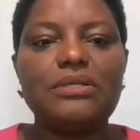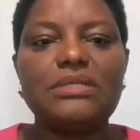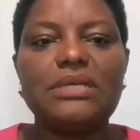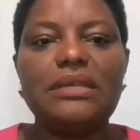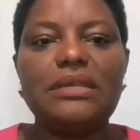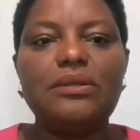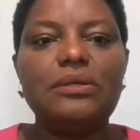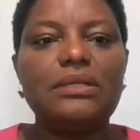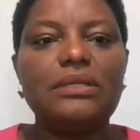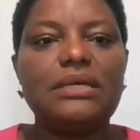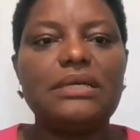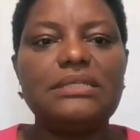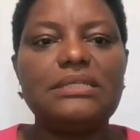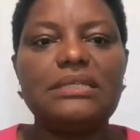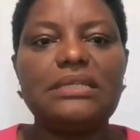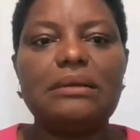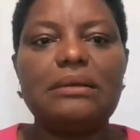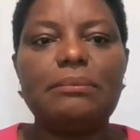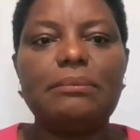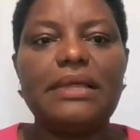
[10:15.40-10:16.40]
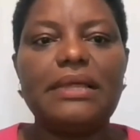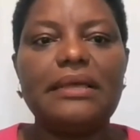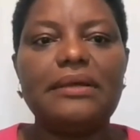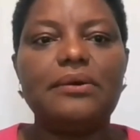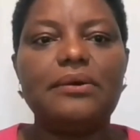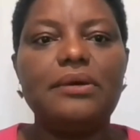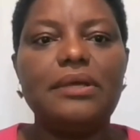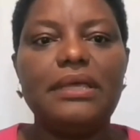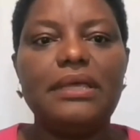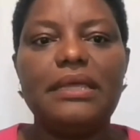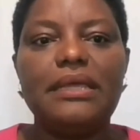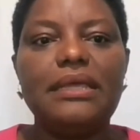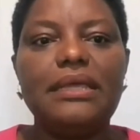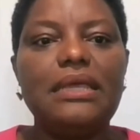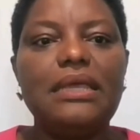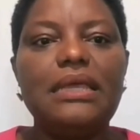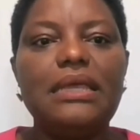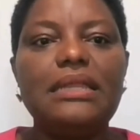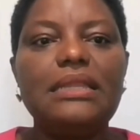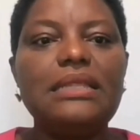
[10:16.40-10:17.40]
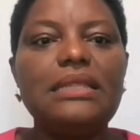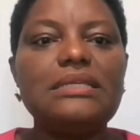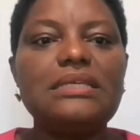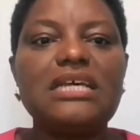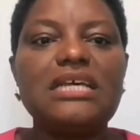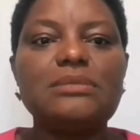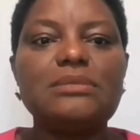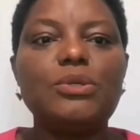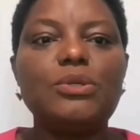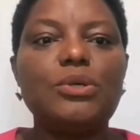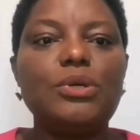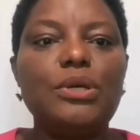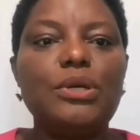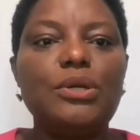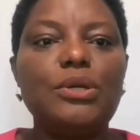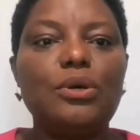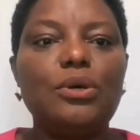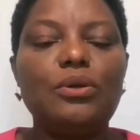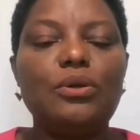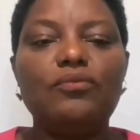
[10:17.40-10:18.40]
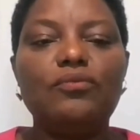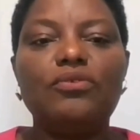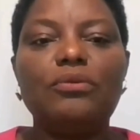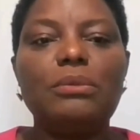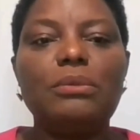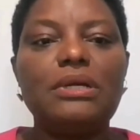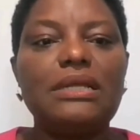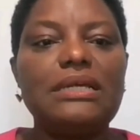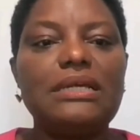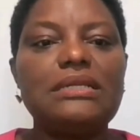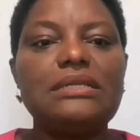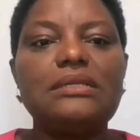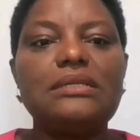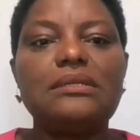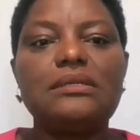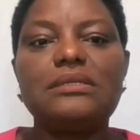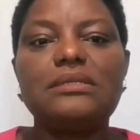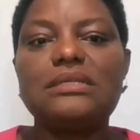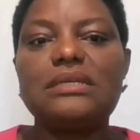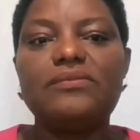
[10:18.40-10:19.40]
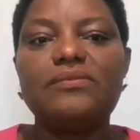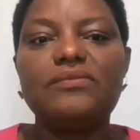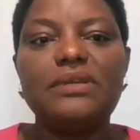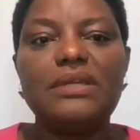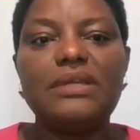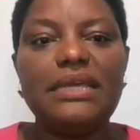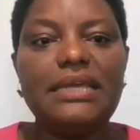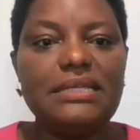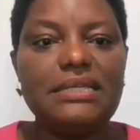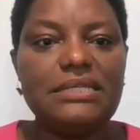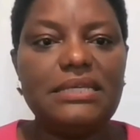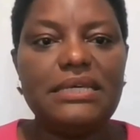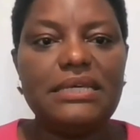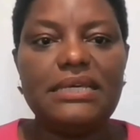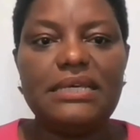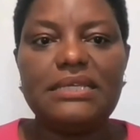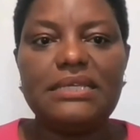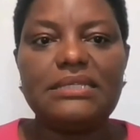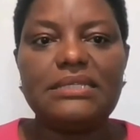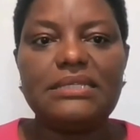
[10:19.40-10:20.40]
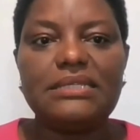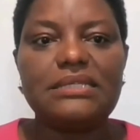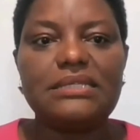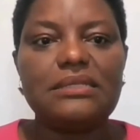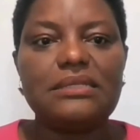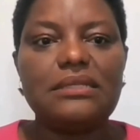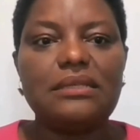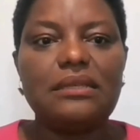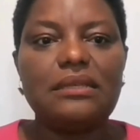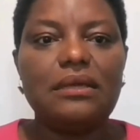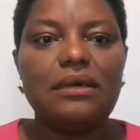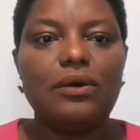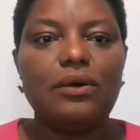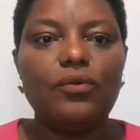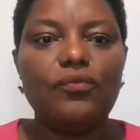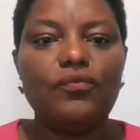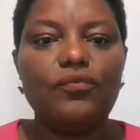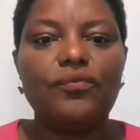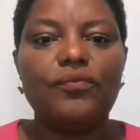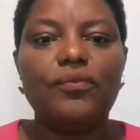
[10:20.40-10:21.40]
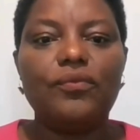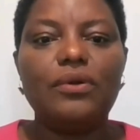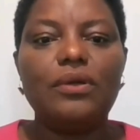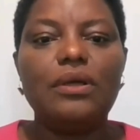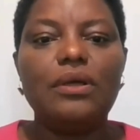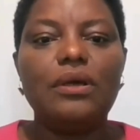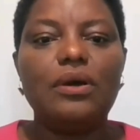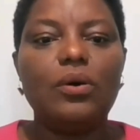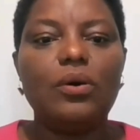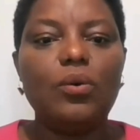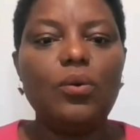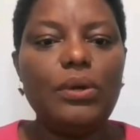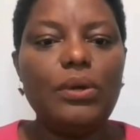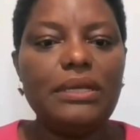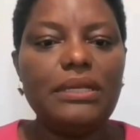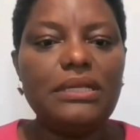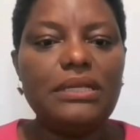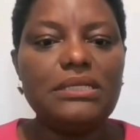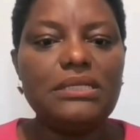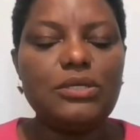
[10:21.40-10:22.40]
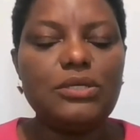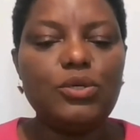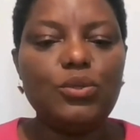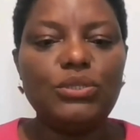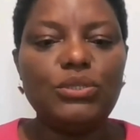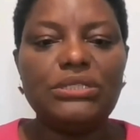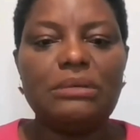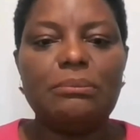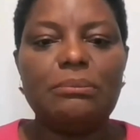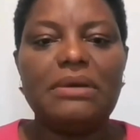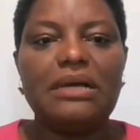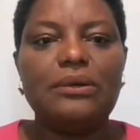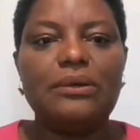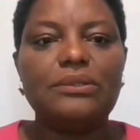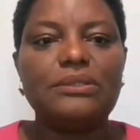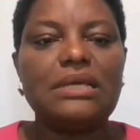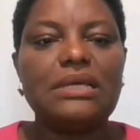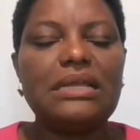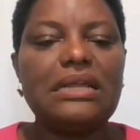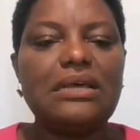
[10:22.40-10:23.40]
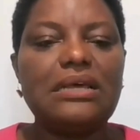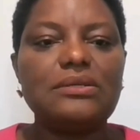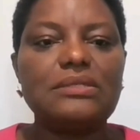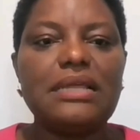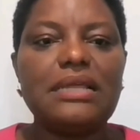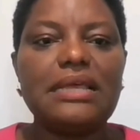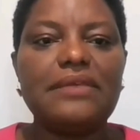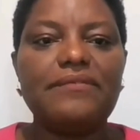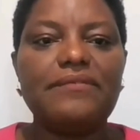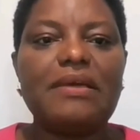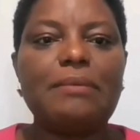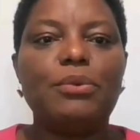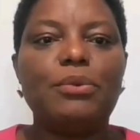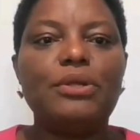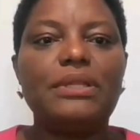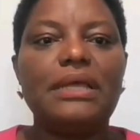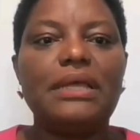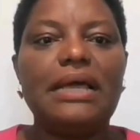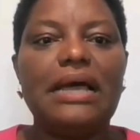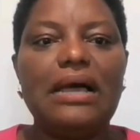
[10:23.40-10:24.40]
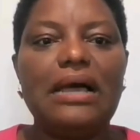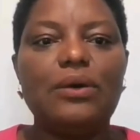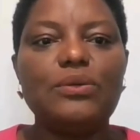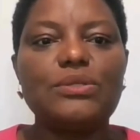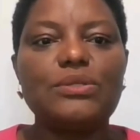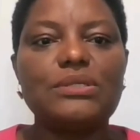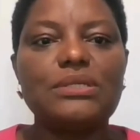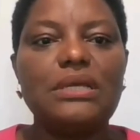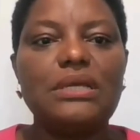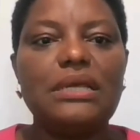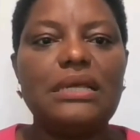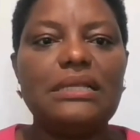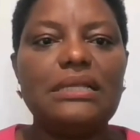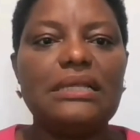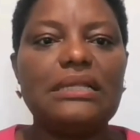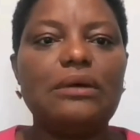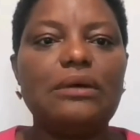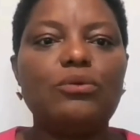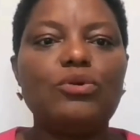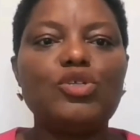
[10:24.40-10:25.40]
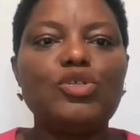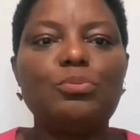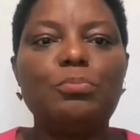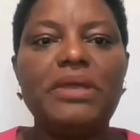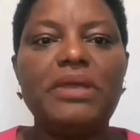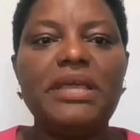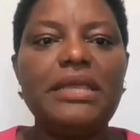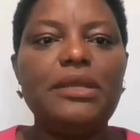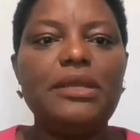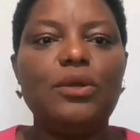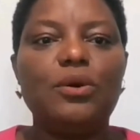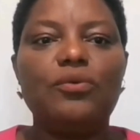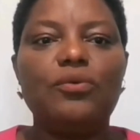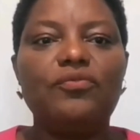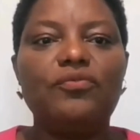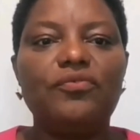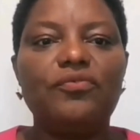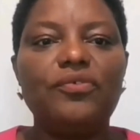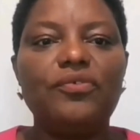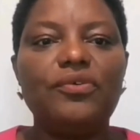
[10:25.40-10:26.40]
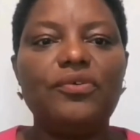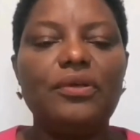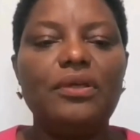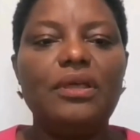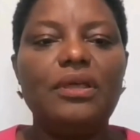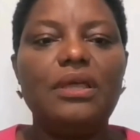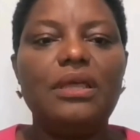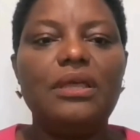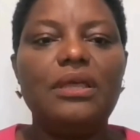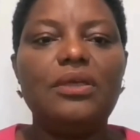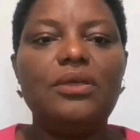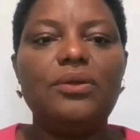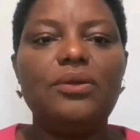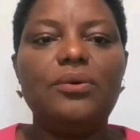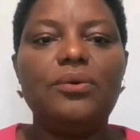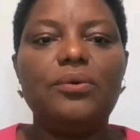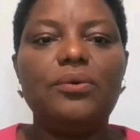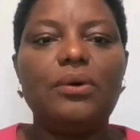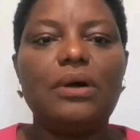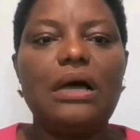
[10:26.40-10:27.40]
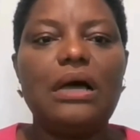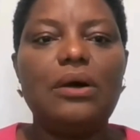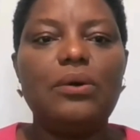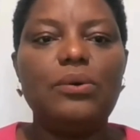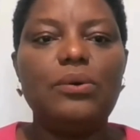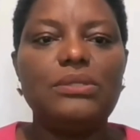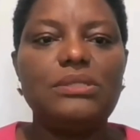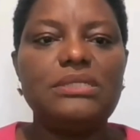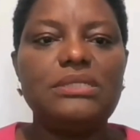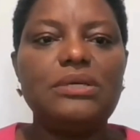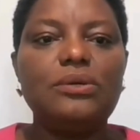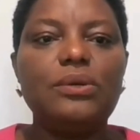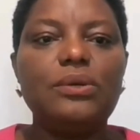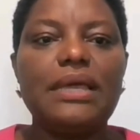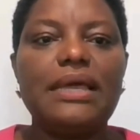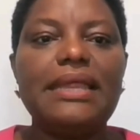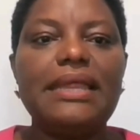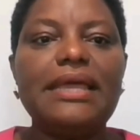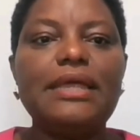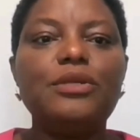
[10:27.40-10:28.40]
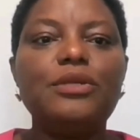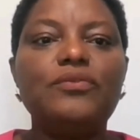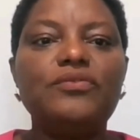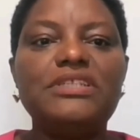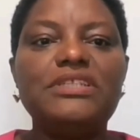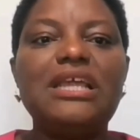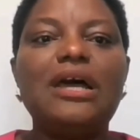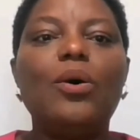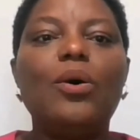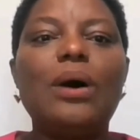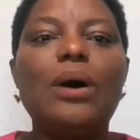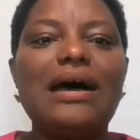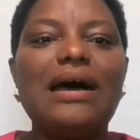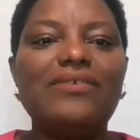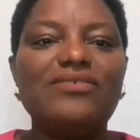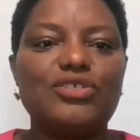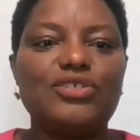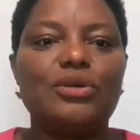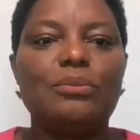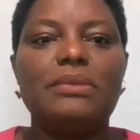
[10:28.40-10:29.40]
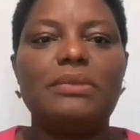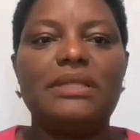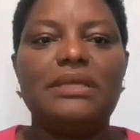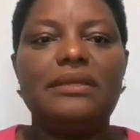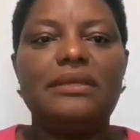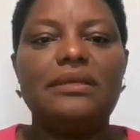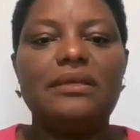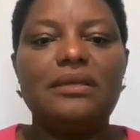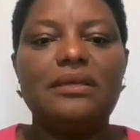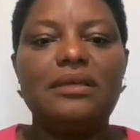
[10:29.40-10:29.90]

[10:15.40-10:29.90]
I looked at it. I'm like, okay, this has been going on for more than 7, 8 years of owing this huge amount. And I was like, if I bought a house that I was paying off, I would say, okay, at the end of the day, I'll have something.